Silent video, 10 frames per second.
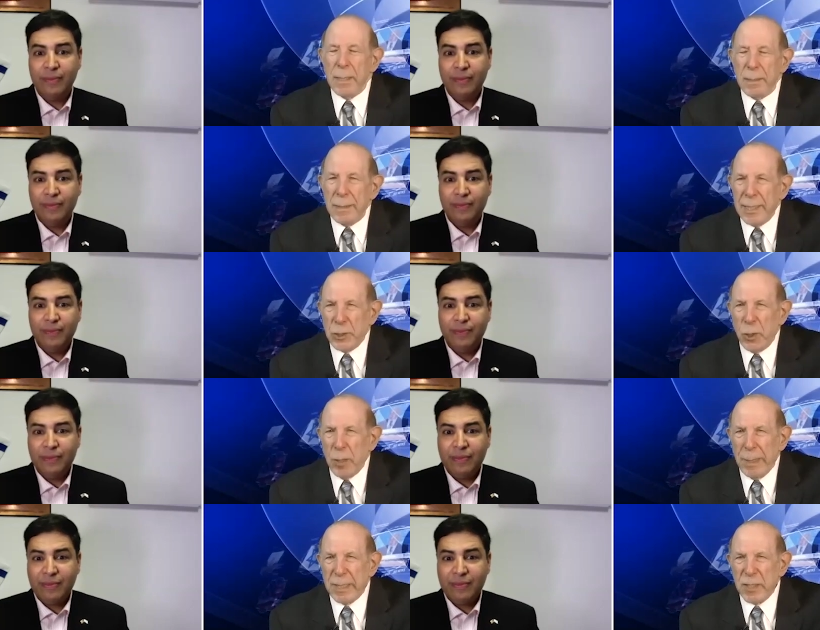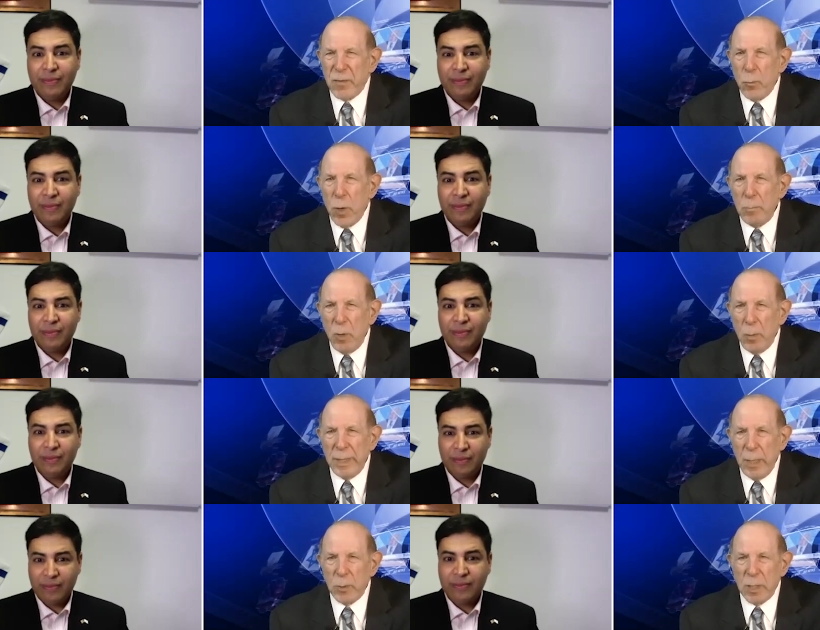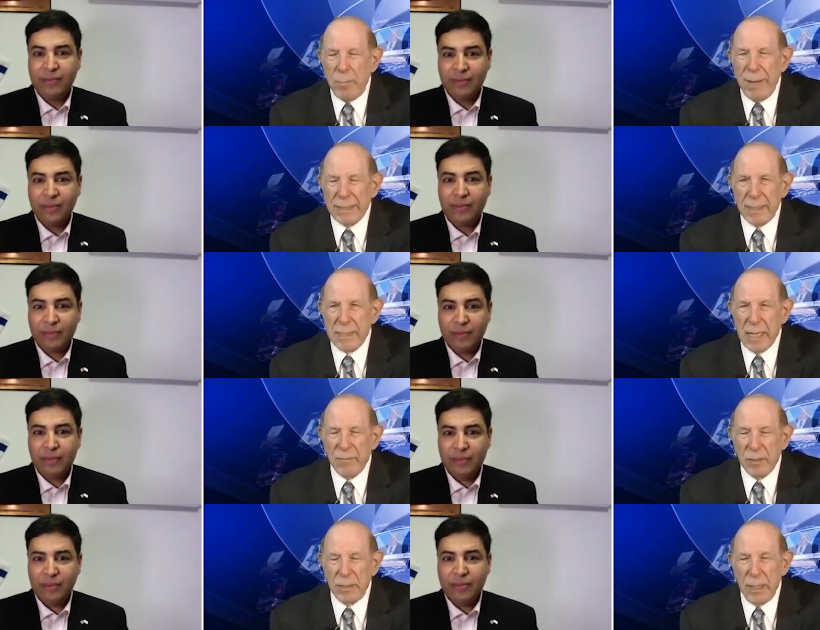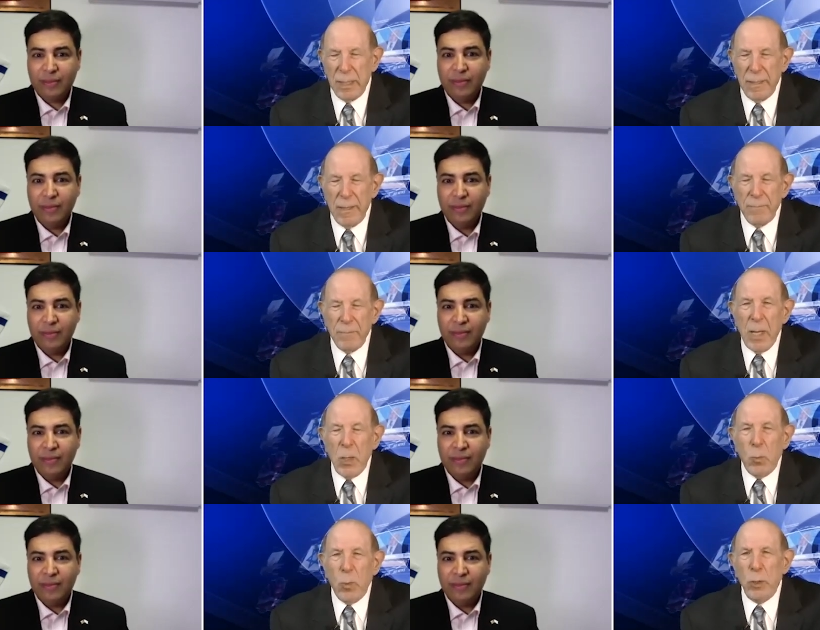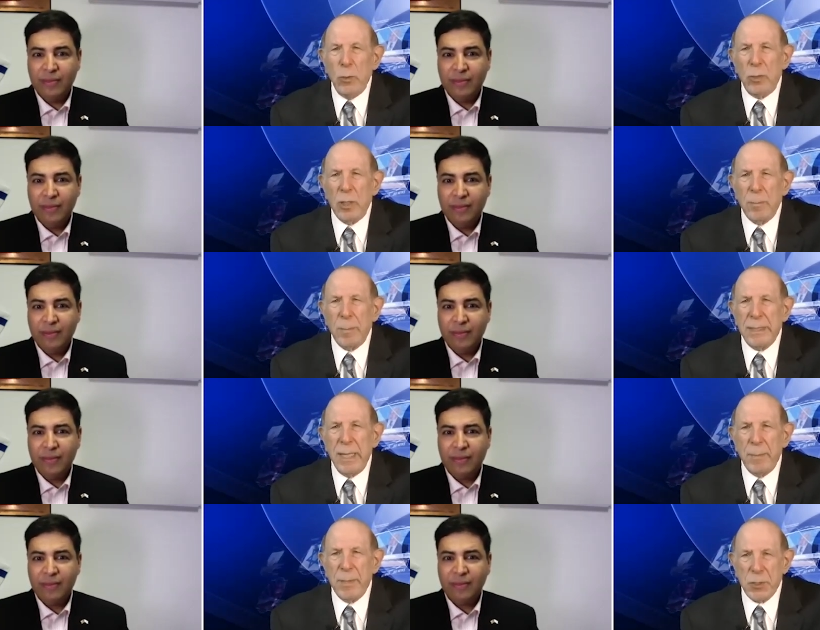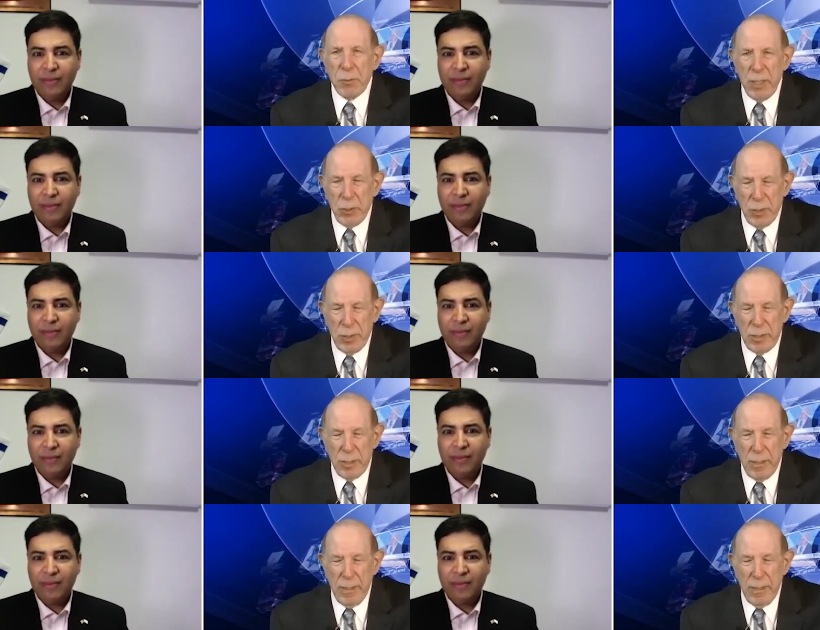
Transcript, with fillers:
Speaker 1: Let's talk about this for one moment, then we'll come back to sovereignty. When you talk about demonstrations,